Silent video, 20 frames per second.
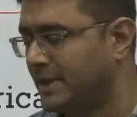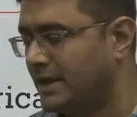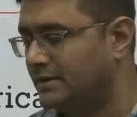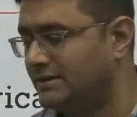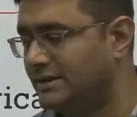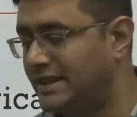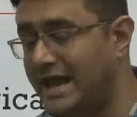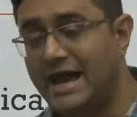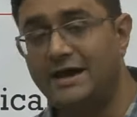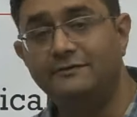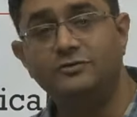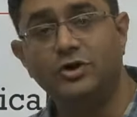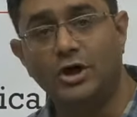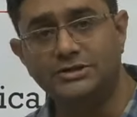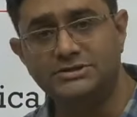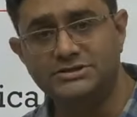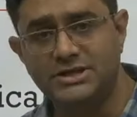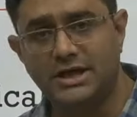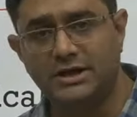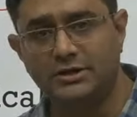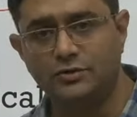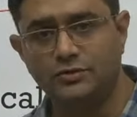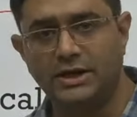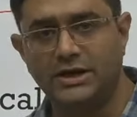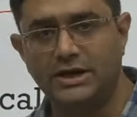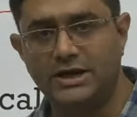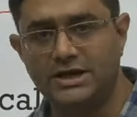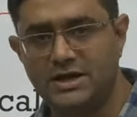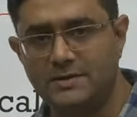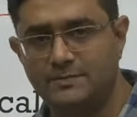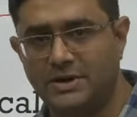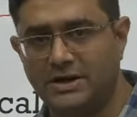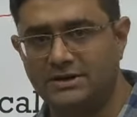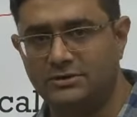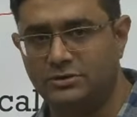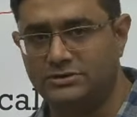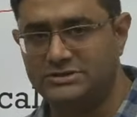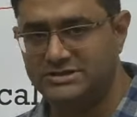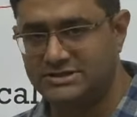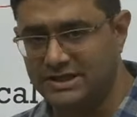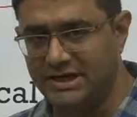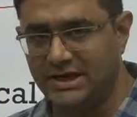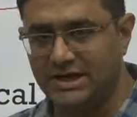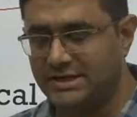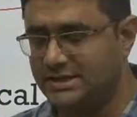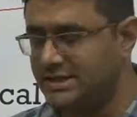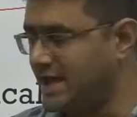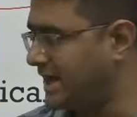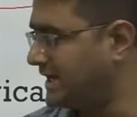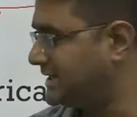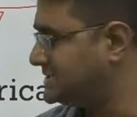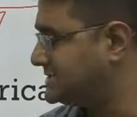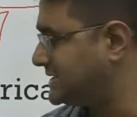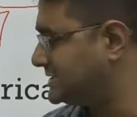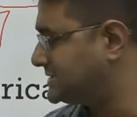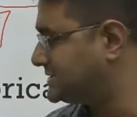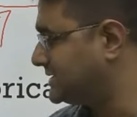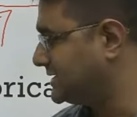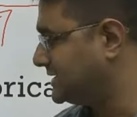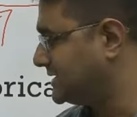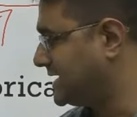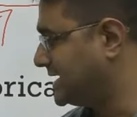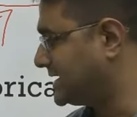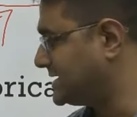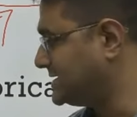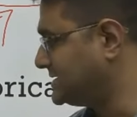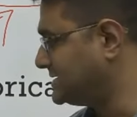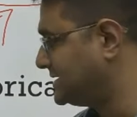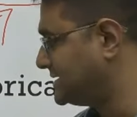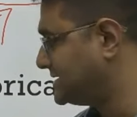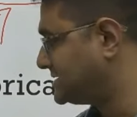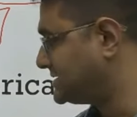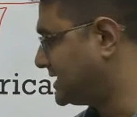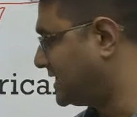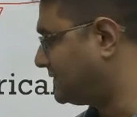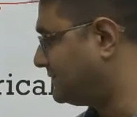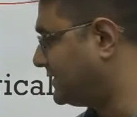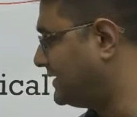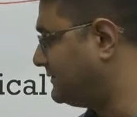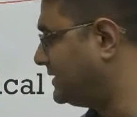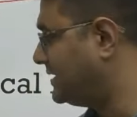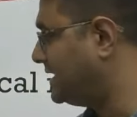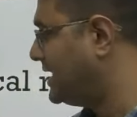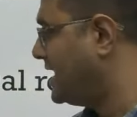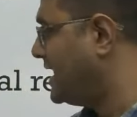They have lost their utility, but still they exist. That is survival.